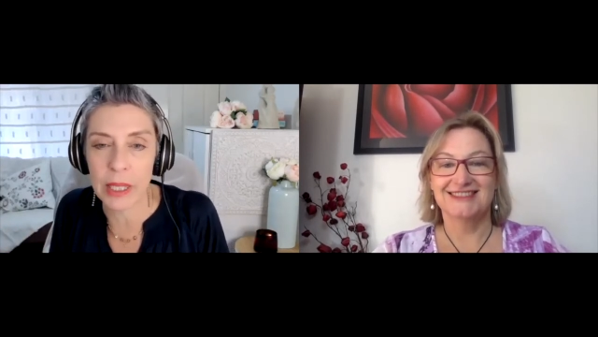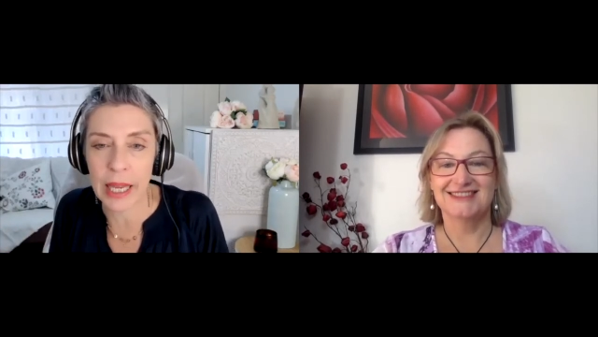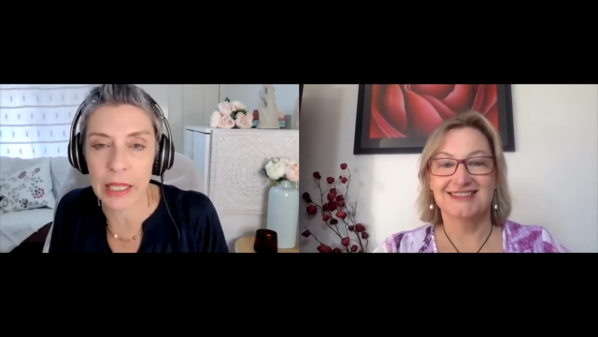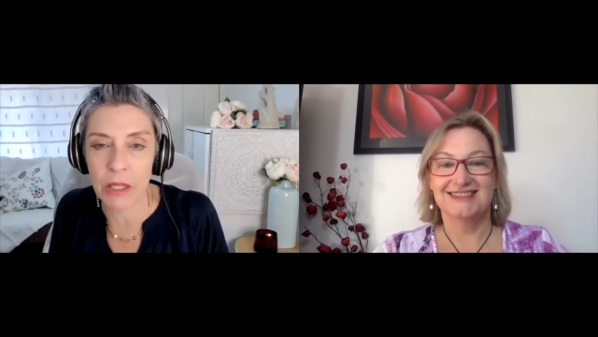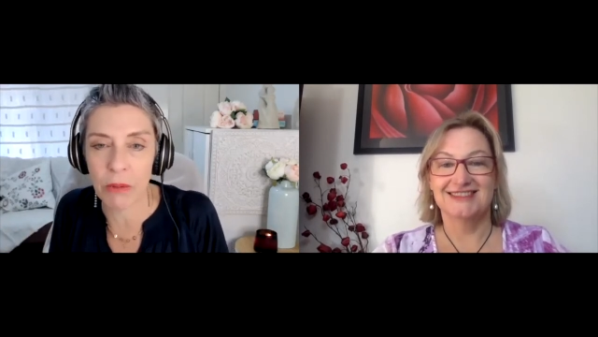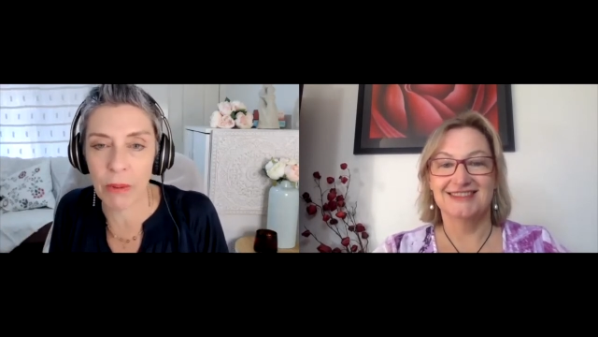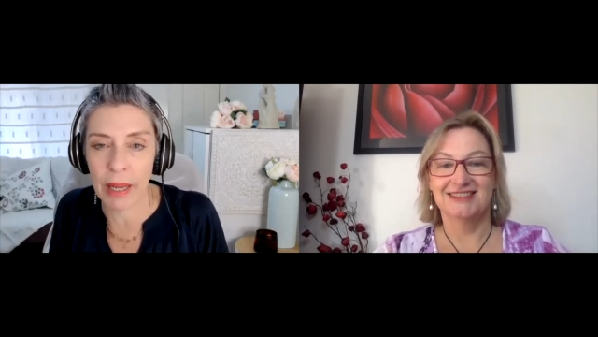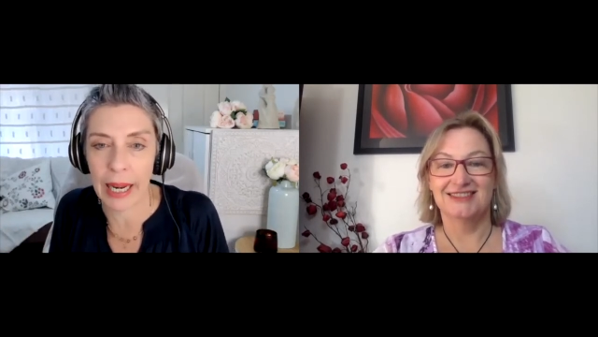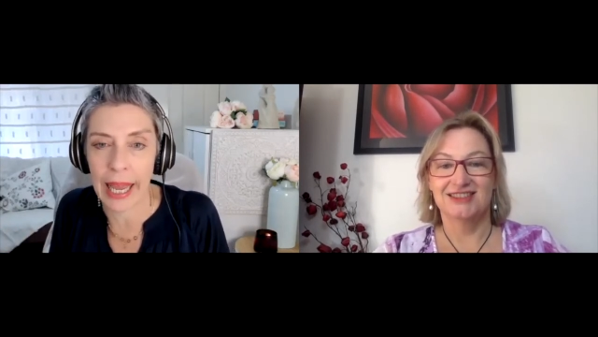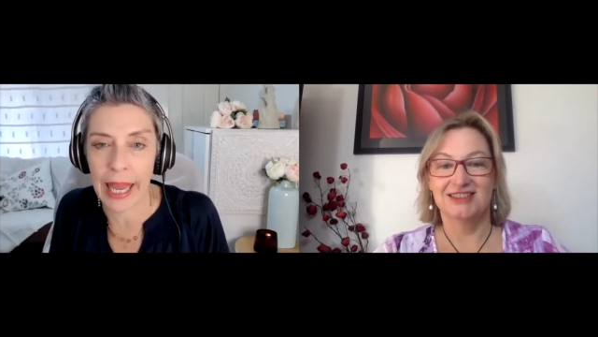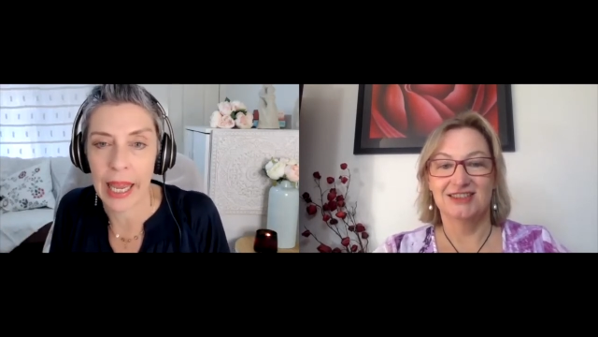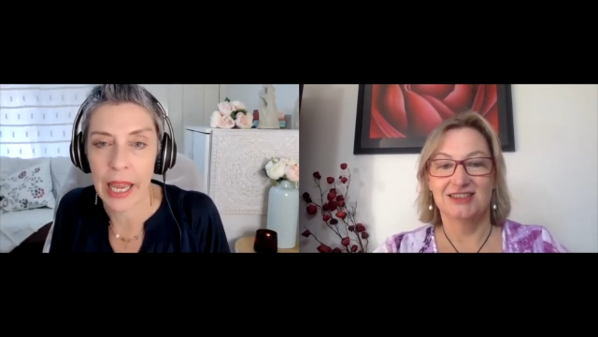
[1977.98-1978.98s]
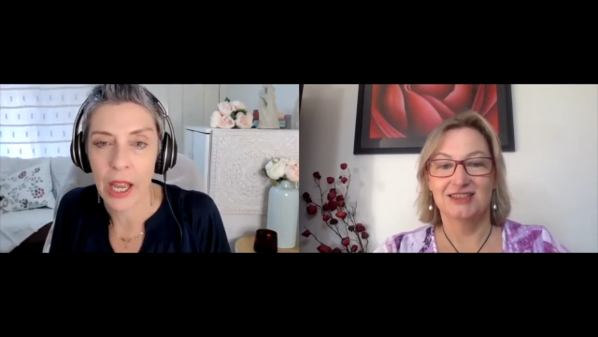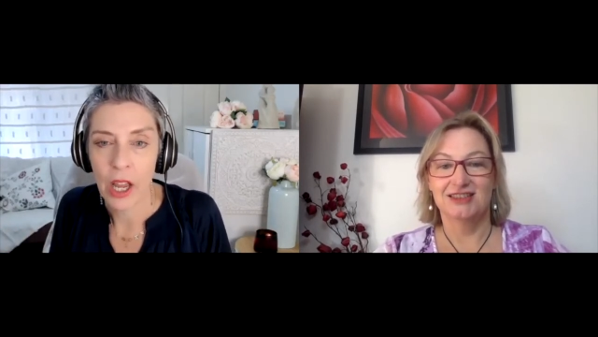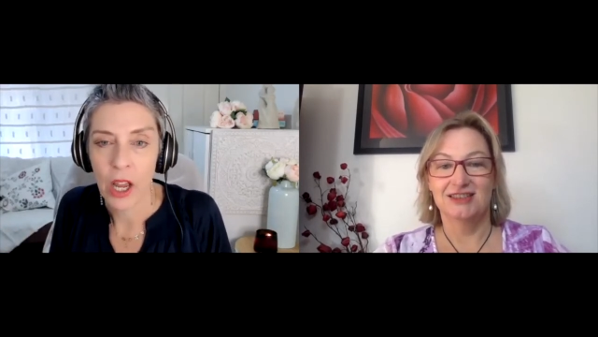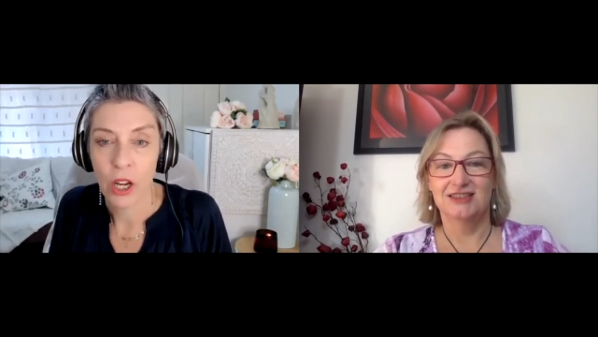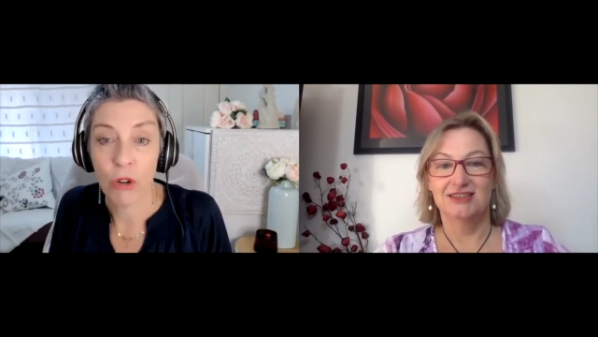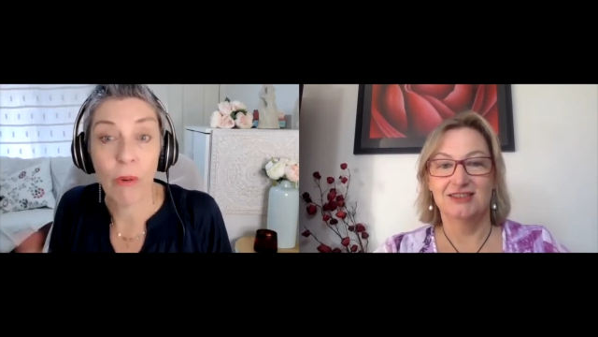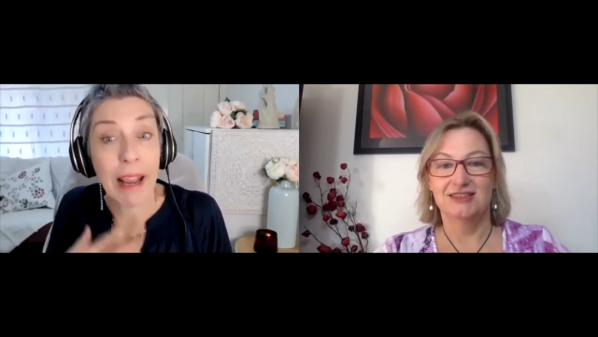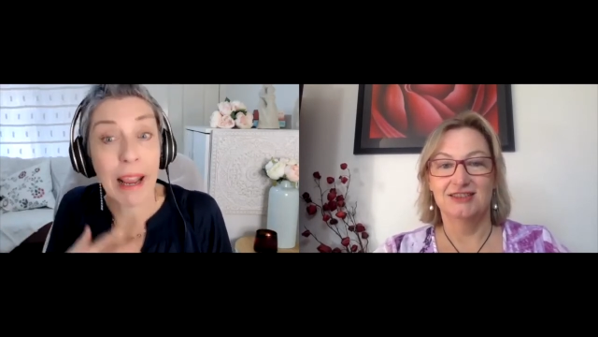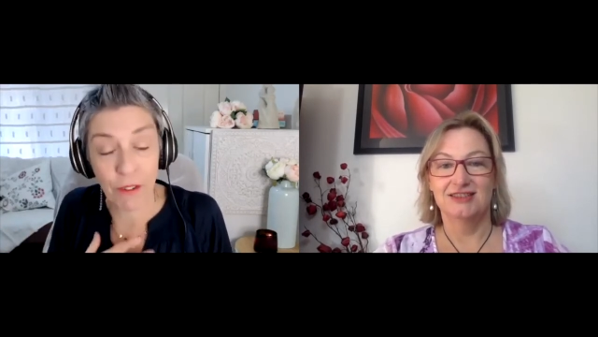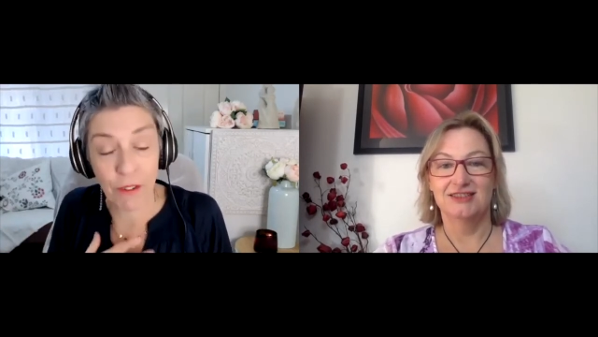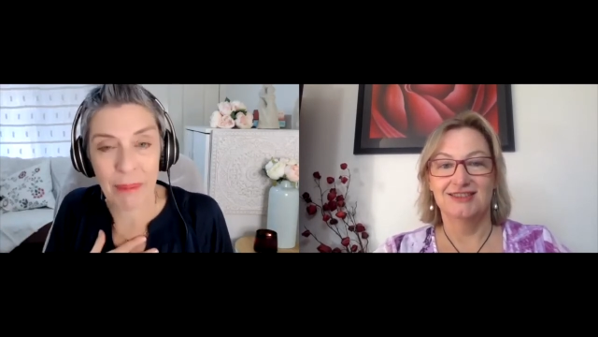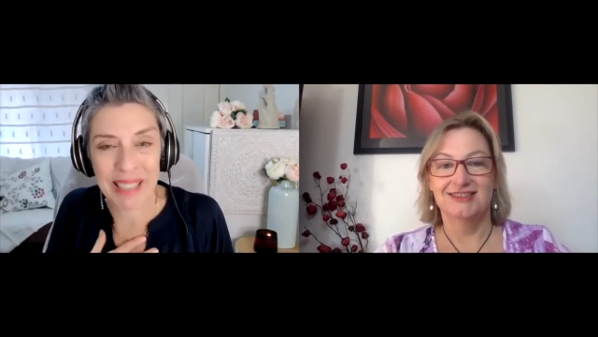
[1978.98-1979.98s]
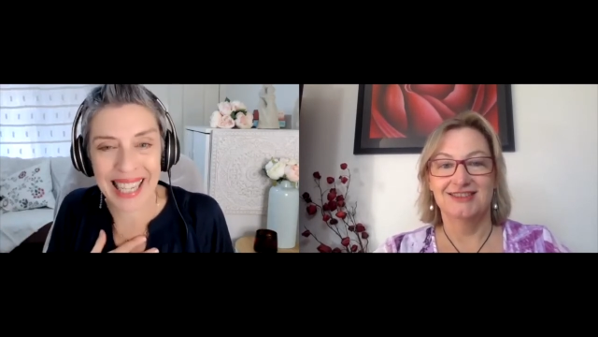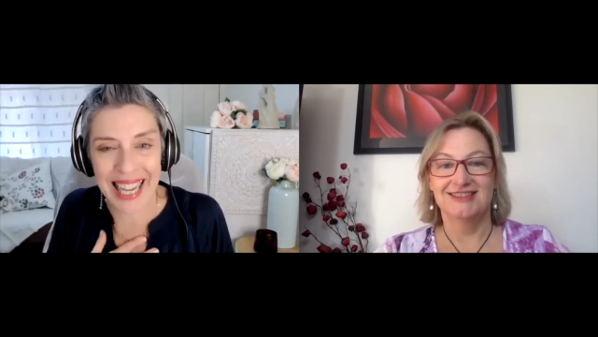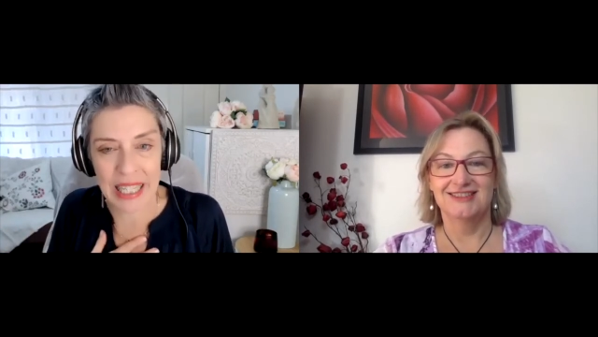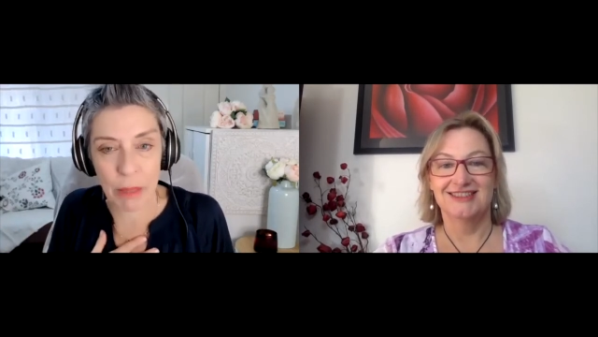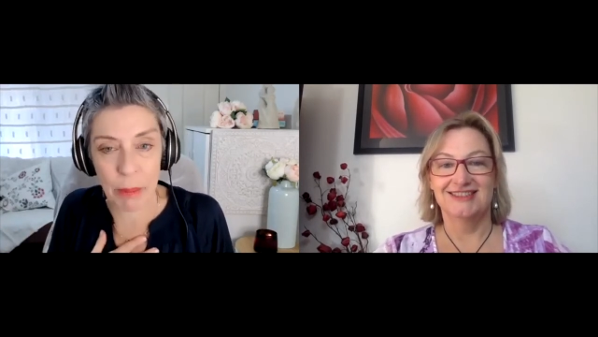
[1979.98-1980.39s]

Speaker 1: it's really great for them to get some